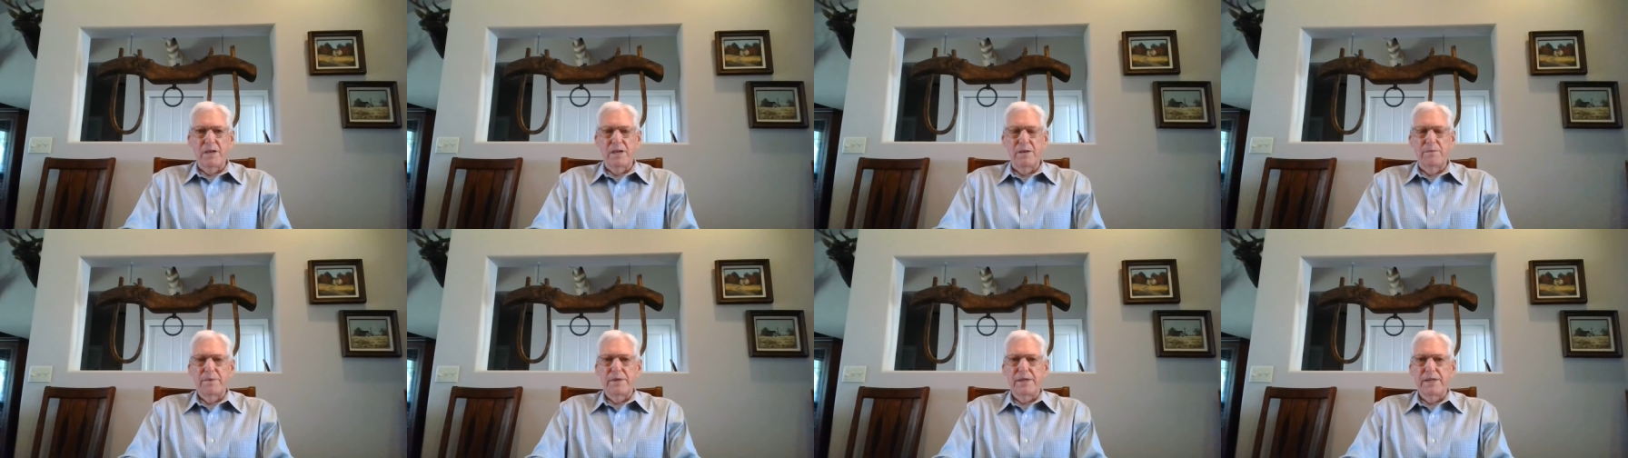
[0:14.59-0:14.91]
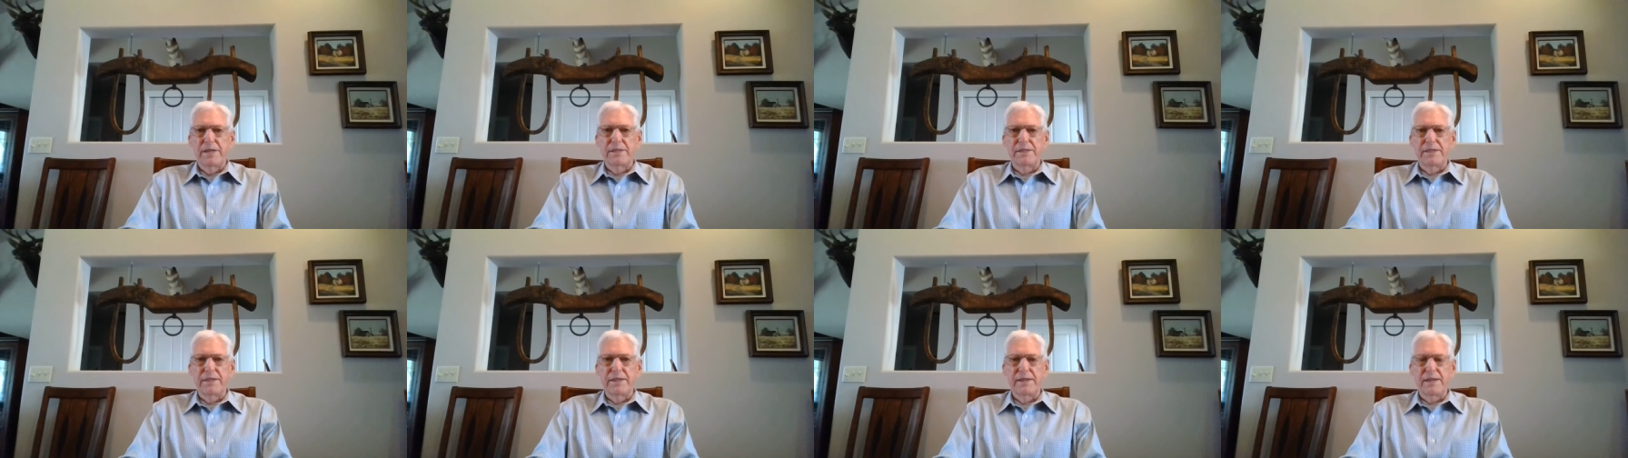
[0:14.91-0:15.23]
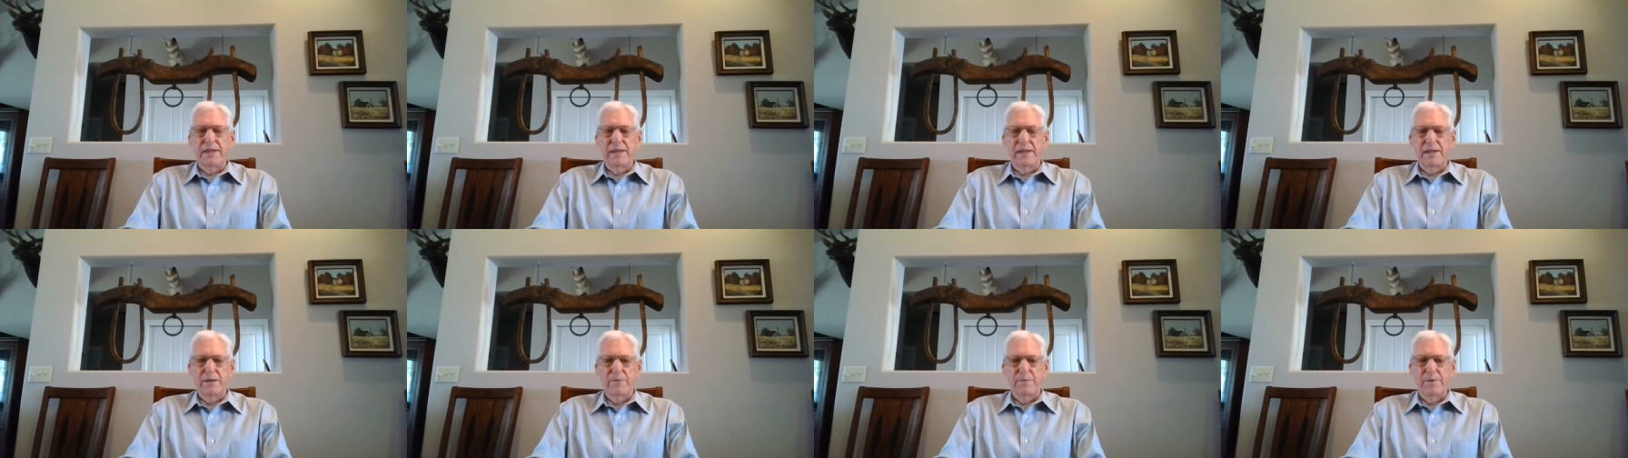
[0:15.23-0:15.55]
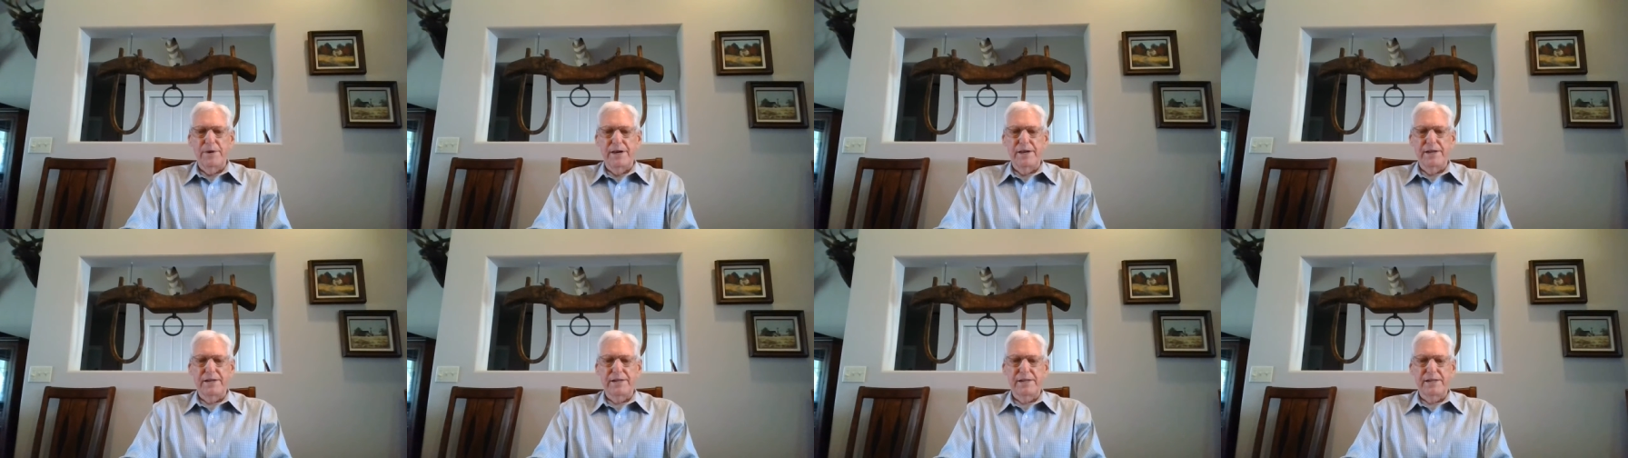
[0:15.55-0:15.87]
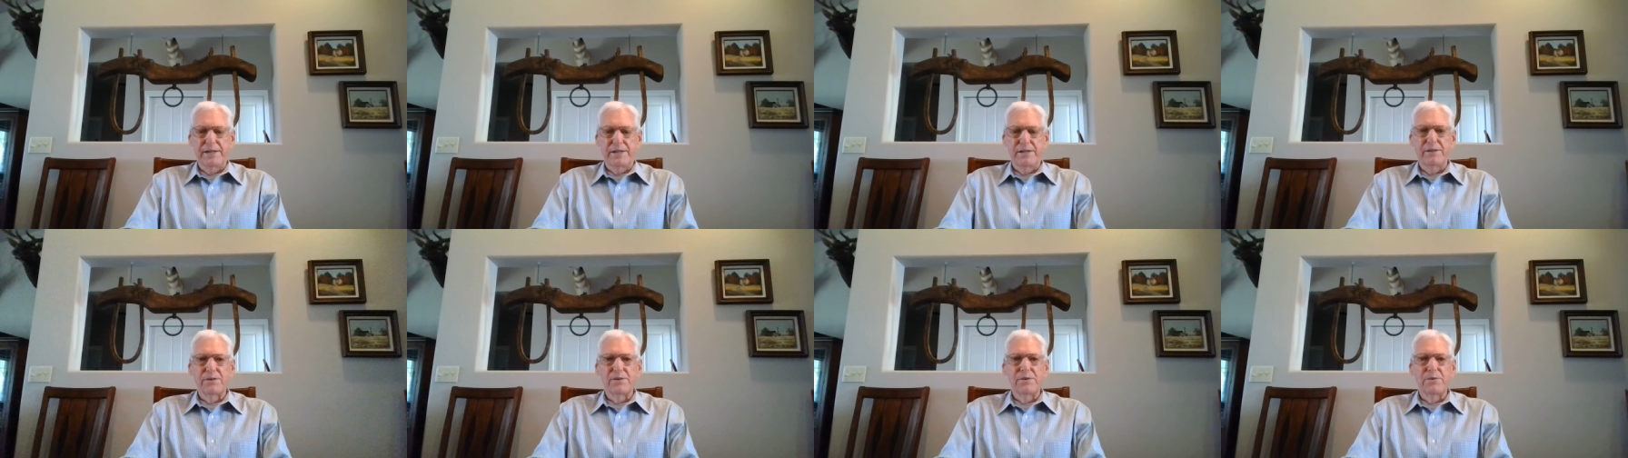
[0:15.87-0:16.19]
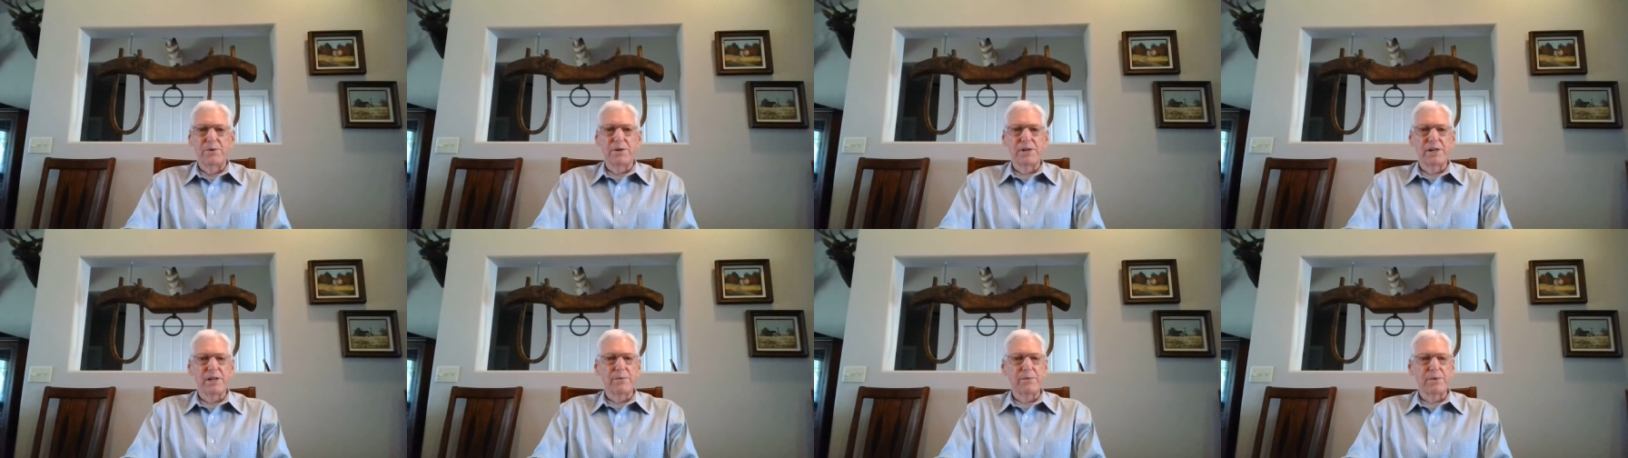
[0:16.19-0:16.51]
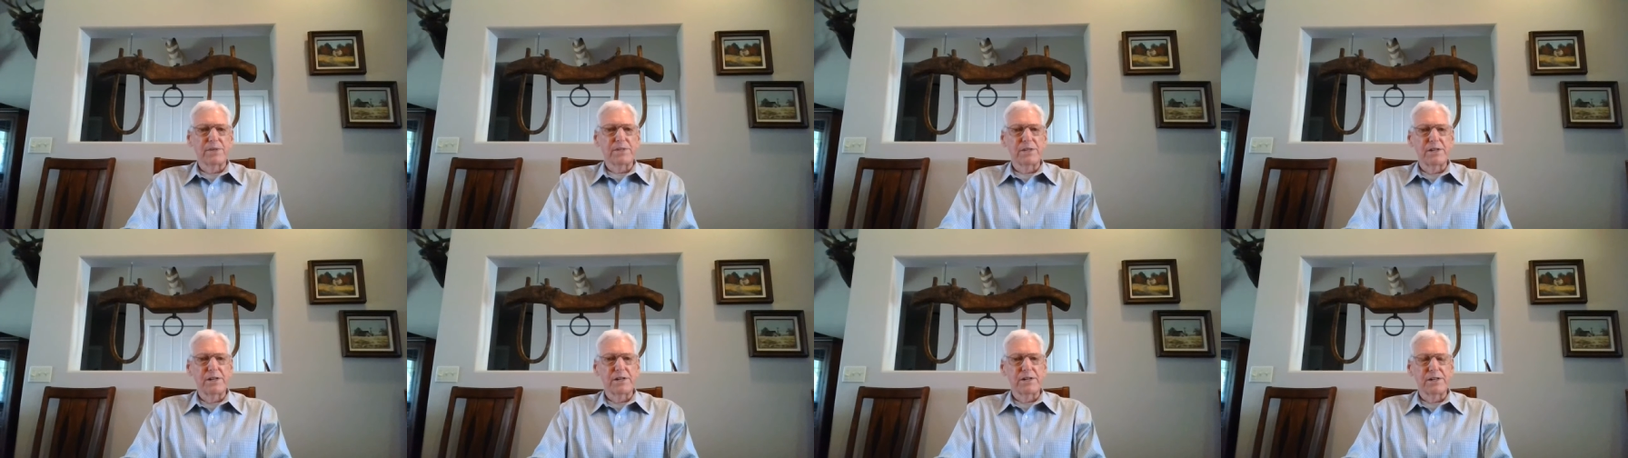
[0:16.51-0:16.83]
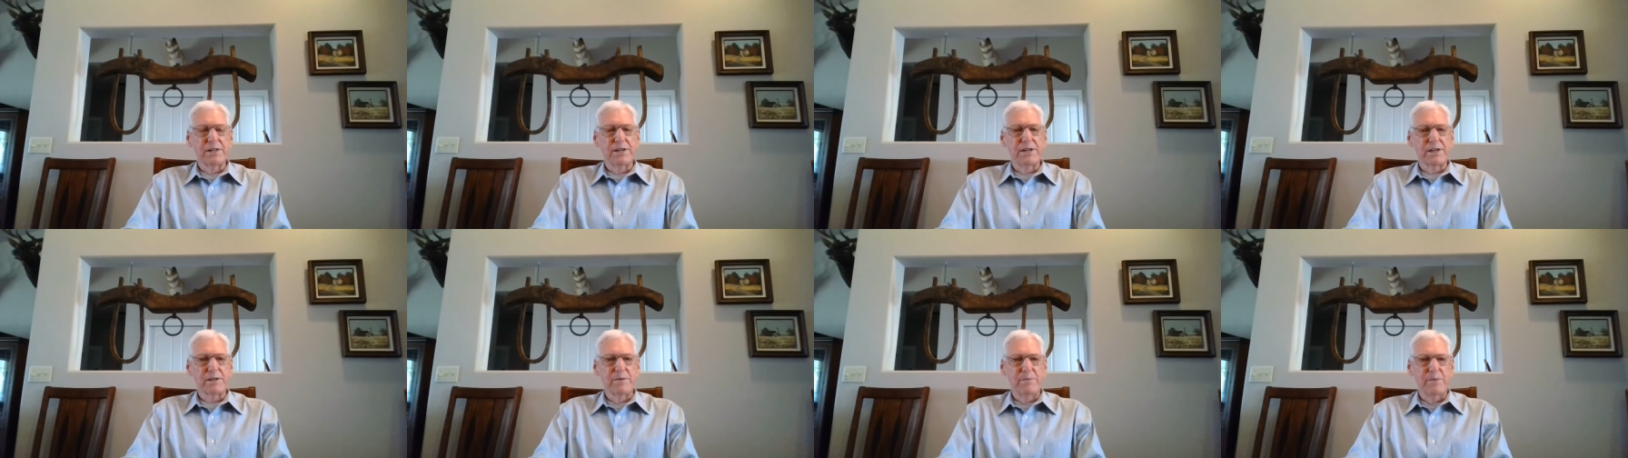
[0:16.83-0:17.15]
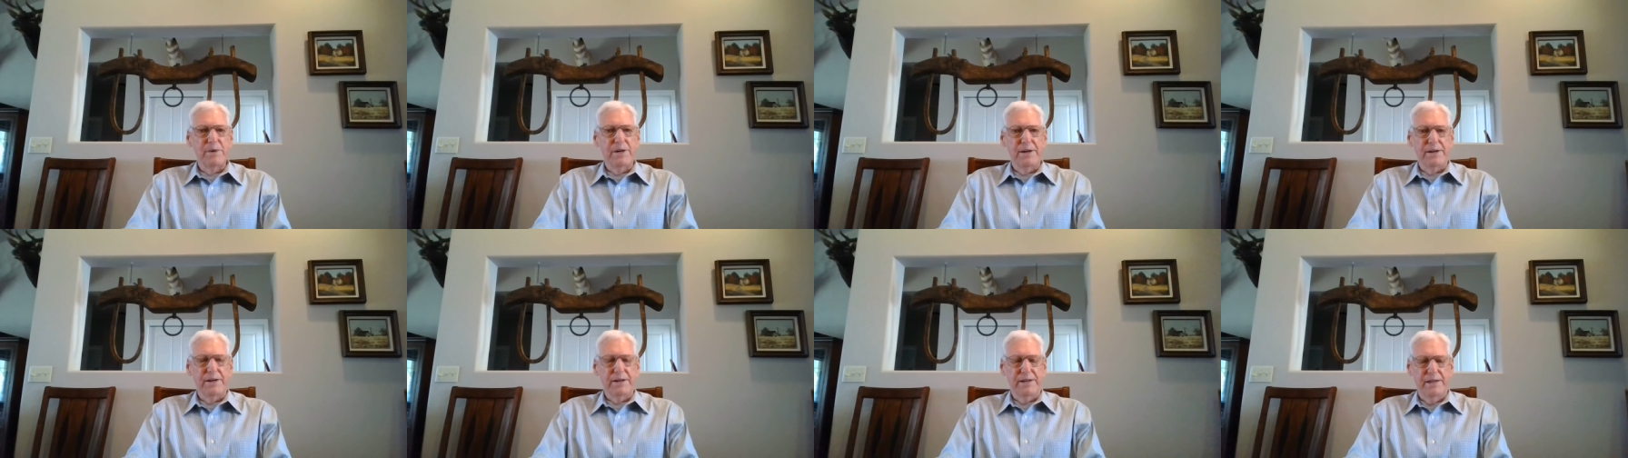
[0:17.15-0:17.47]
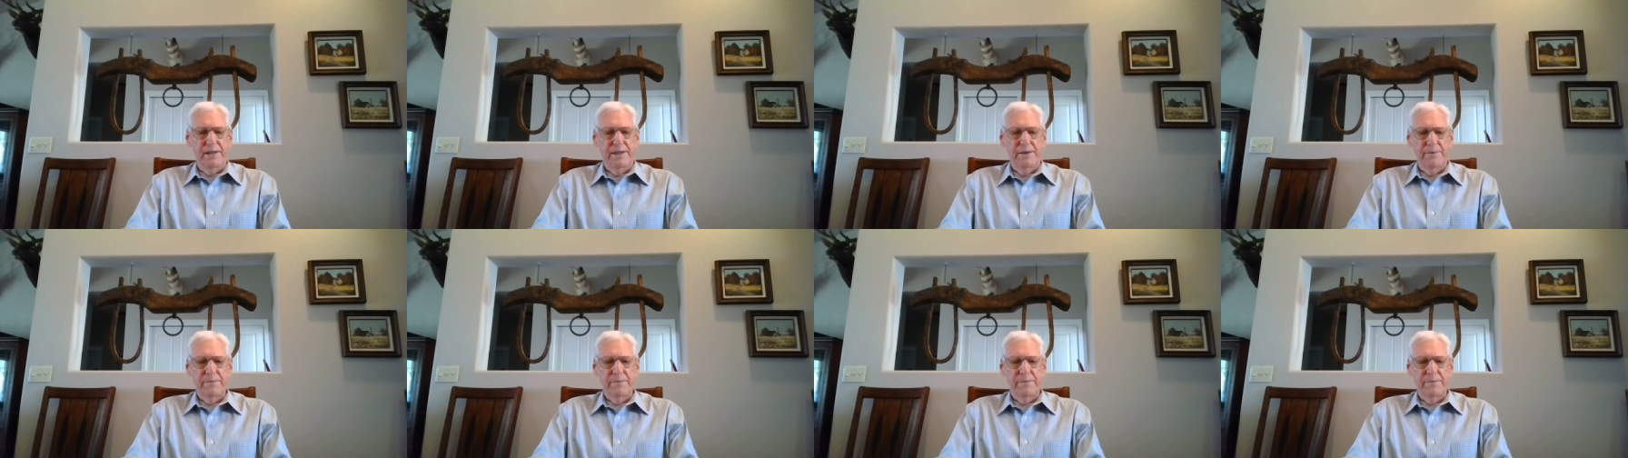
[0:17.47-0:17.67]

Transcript: I began thinking about uh, what I was going to talk about.